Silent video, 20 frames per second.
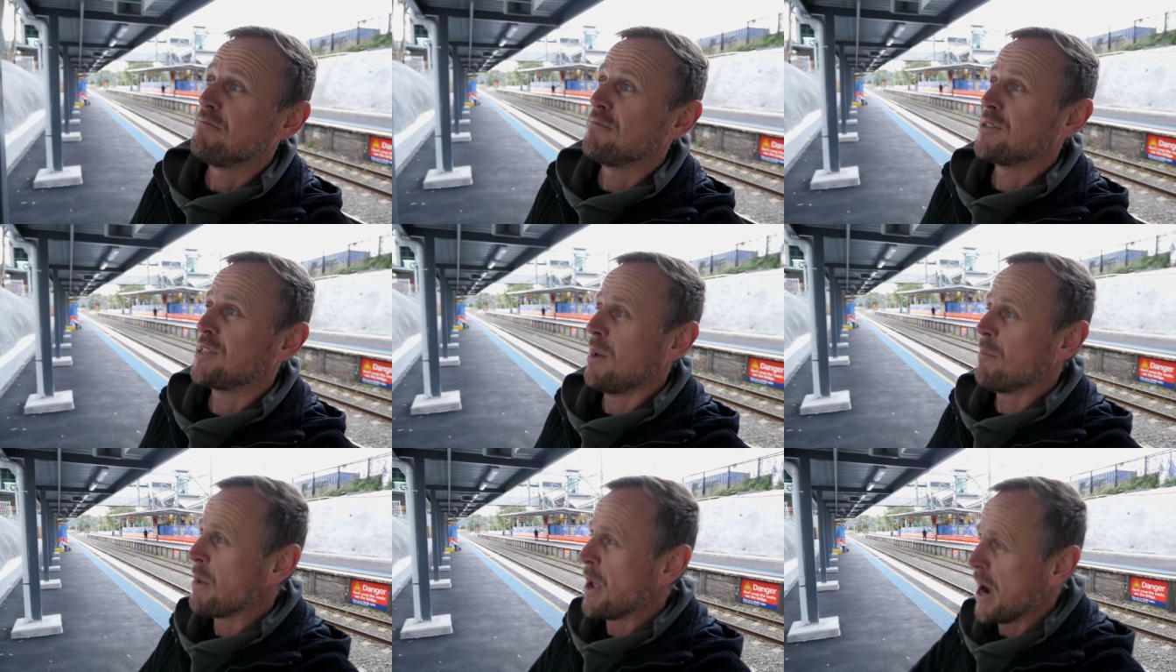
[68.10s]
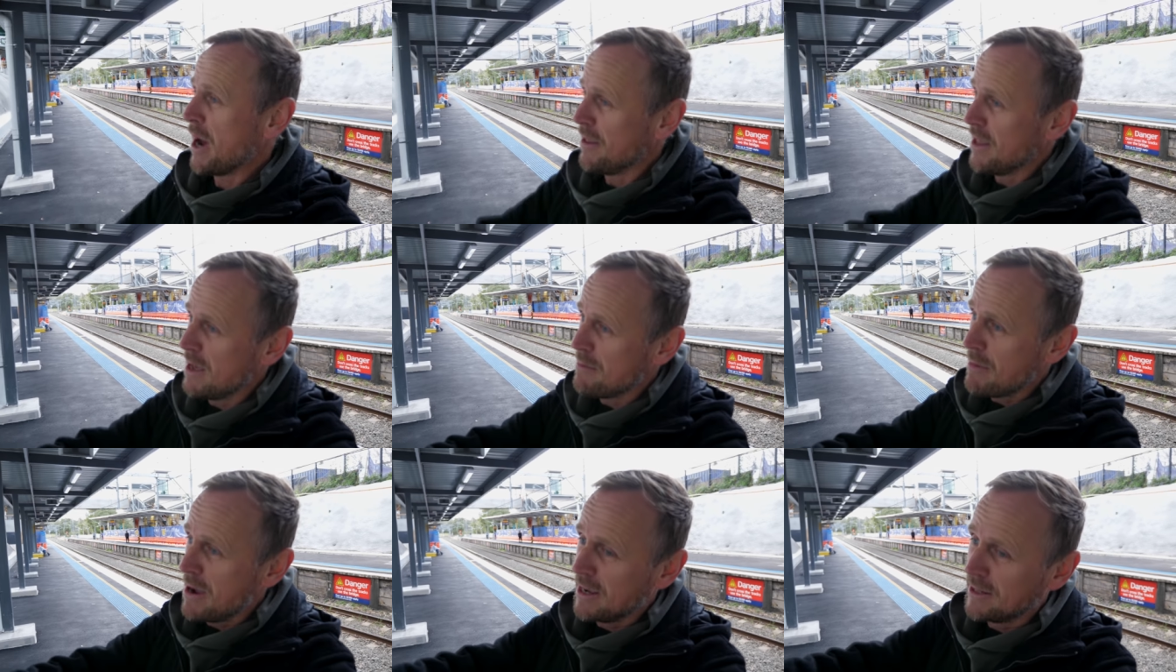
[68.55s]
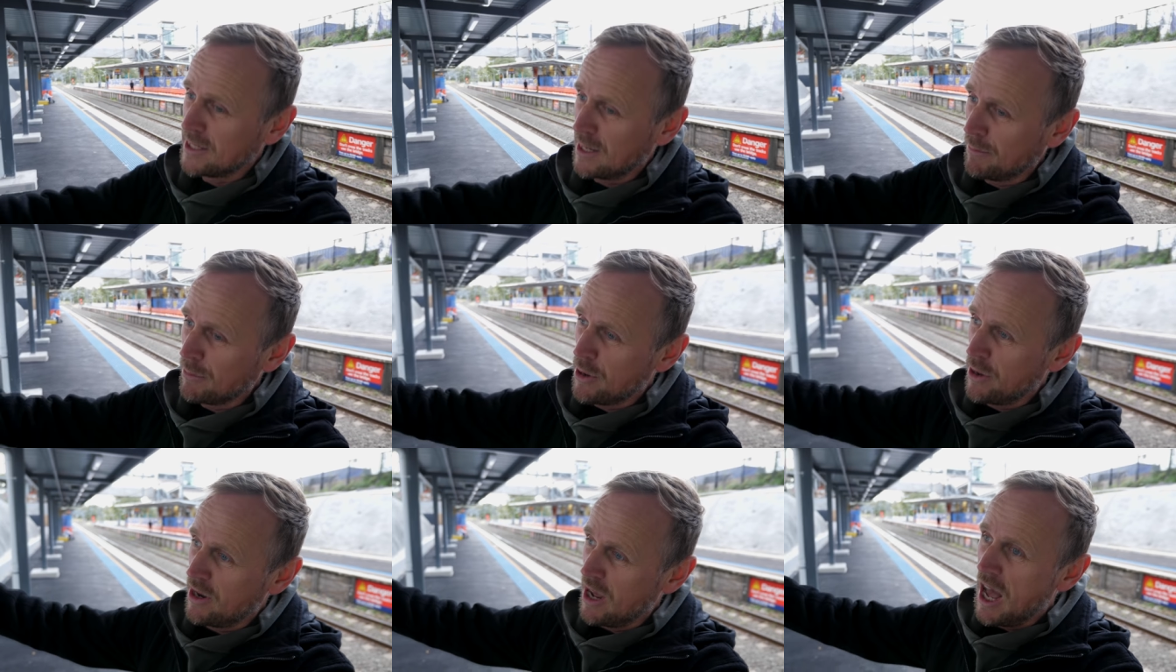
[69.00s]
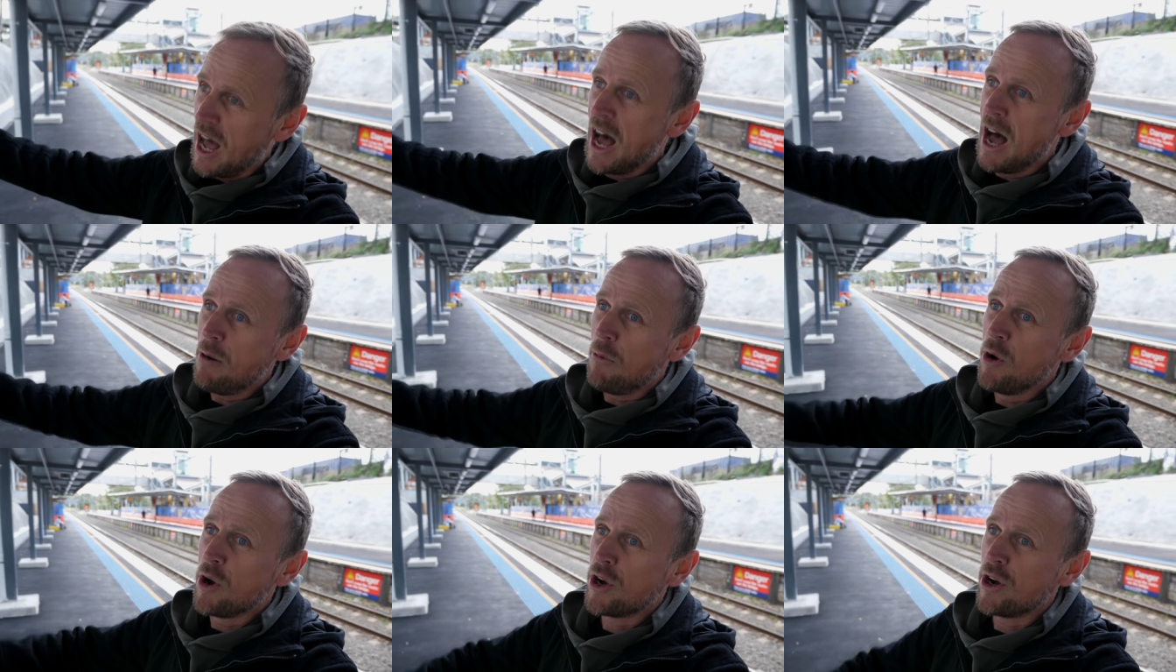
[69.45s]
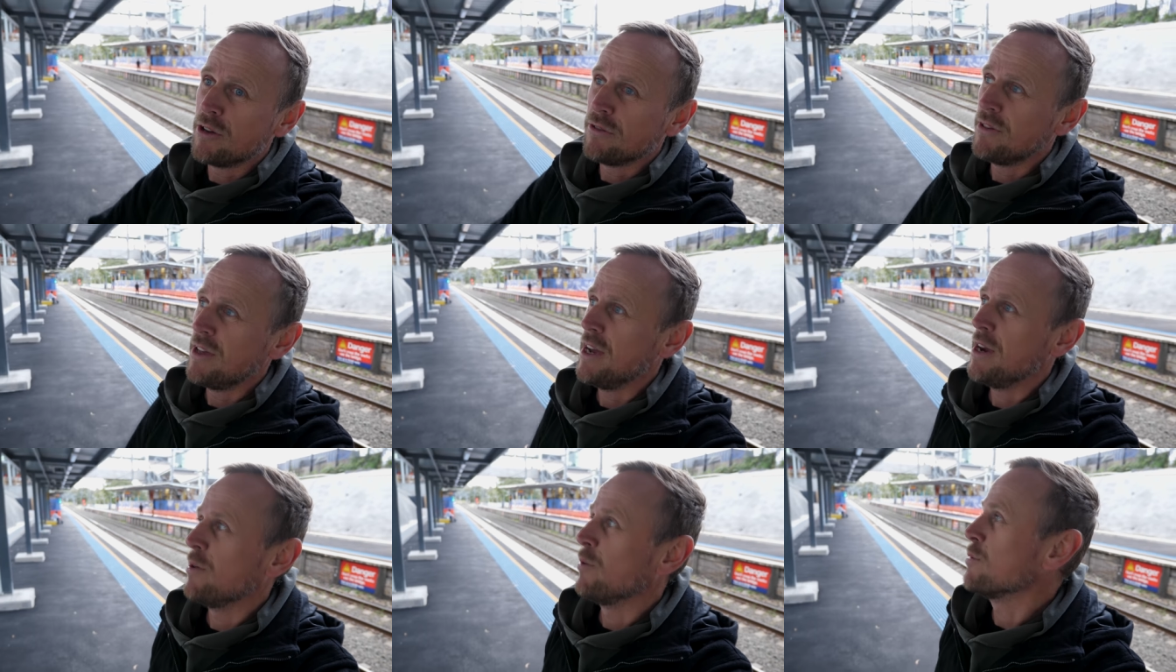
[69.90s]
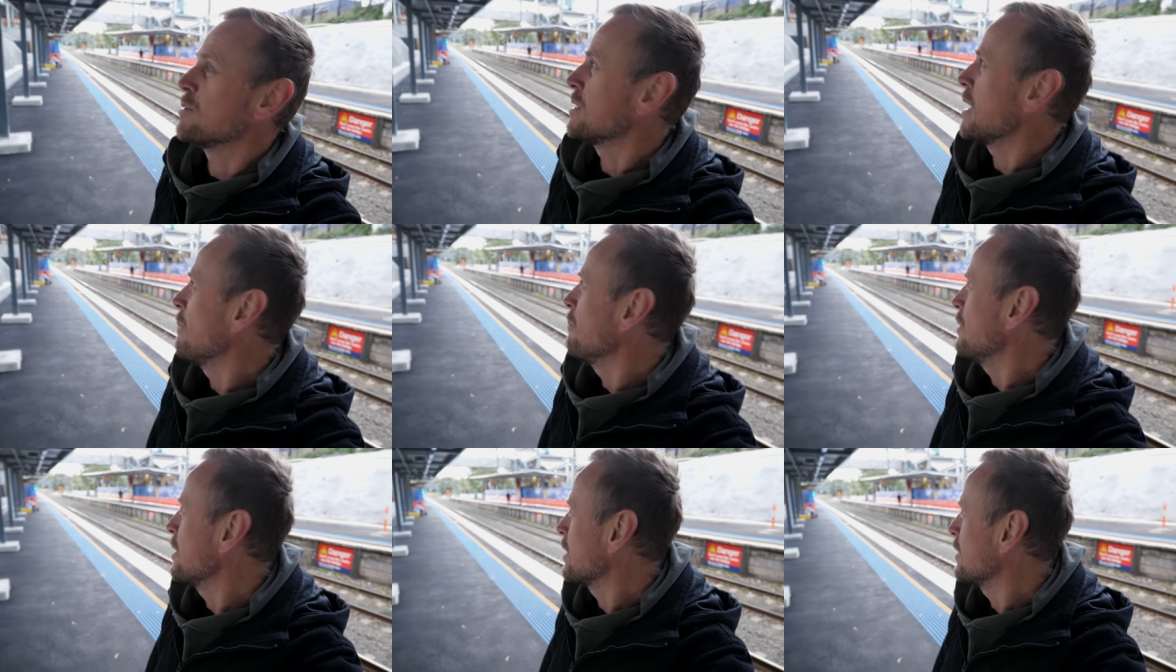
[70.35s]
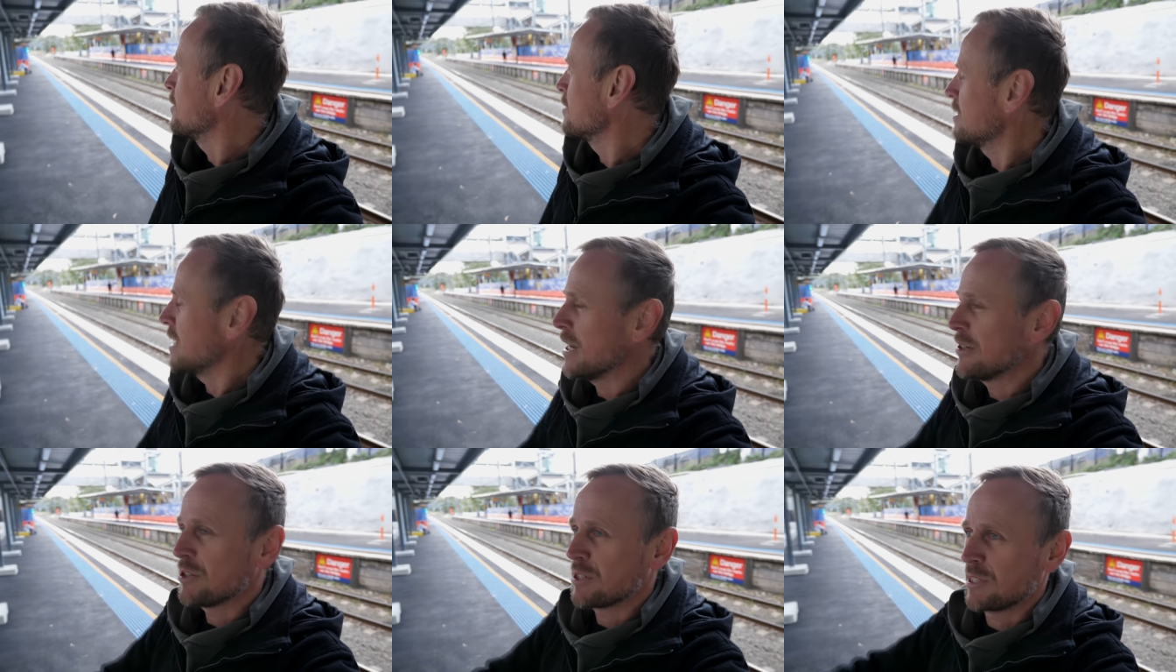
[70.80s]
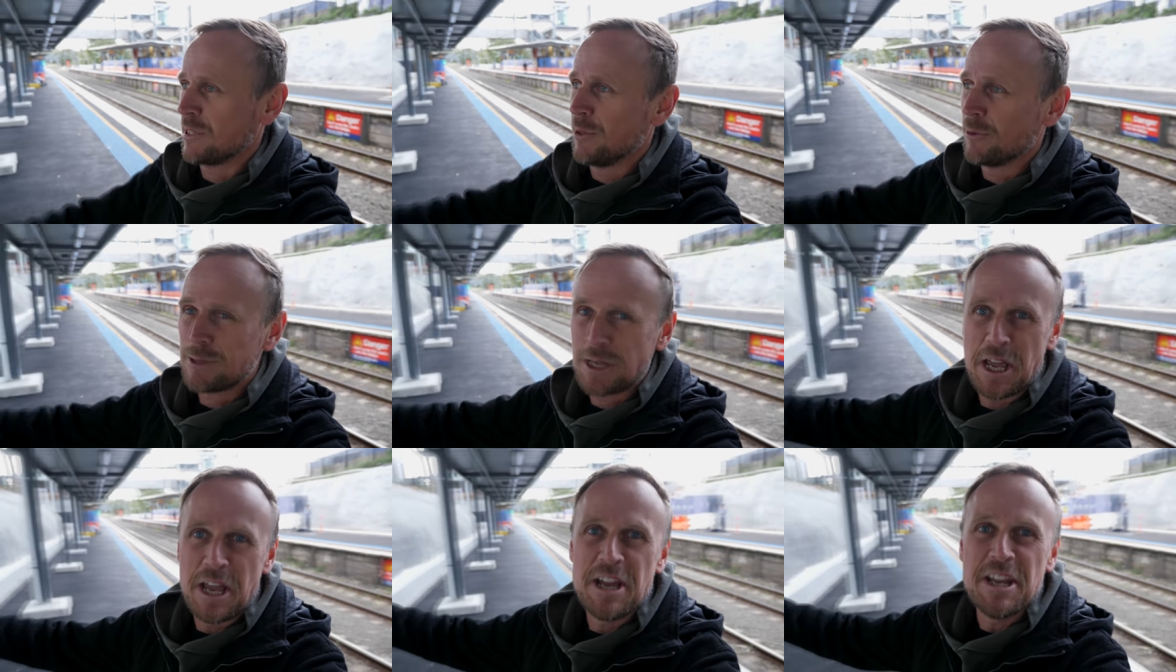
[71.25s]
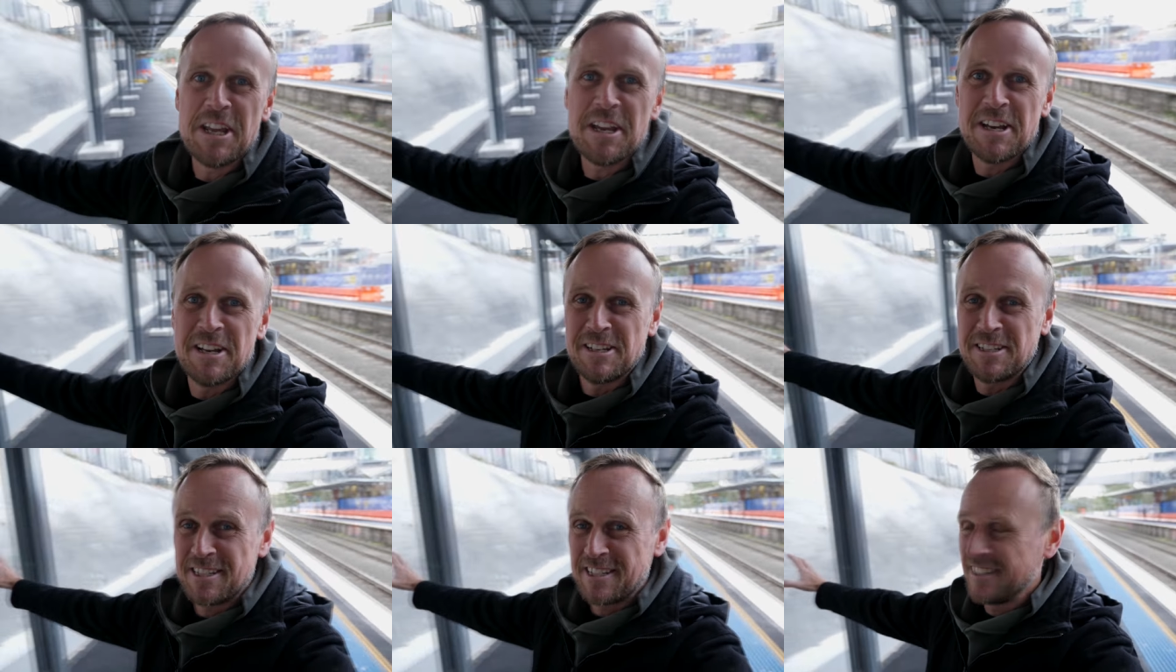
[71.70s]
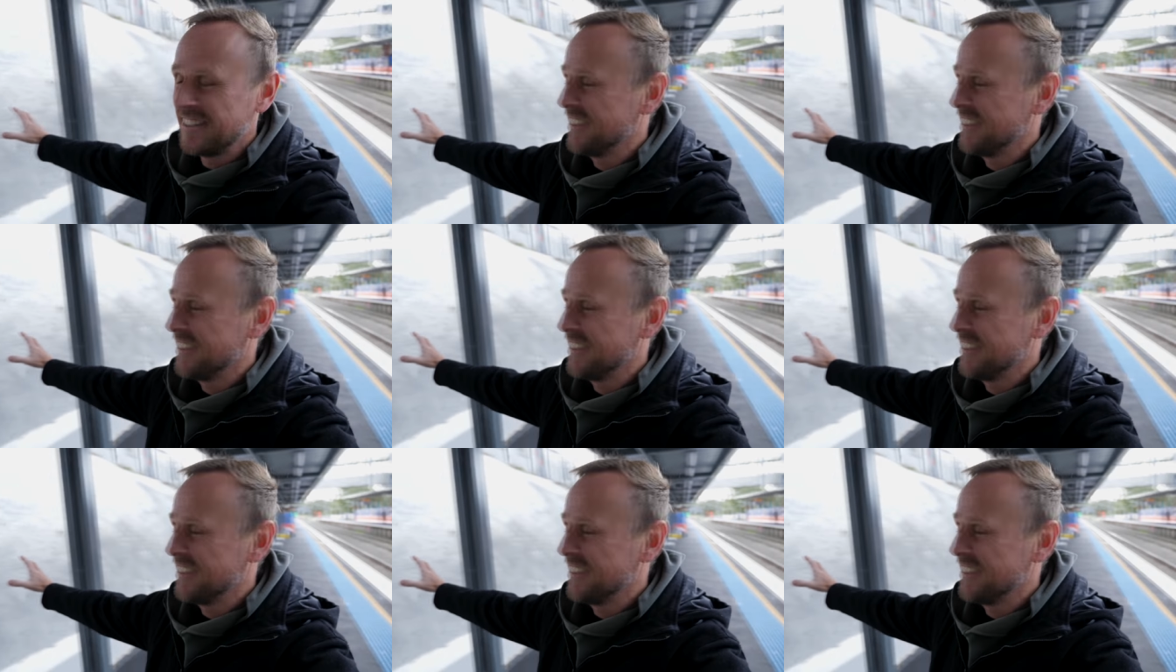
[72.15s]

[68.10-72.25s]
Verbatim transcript: somehow they make some kind of artwork on there or something because that just looks hideous.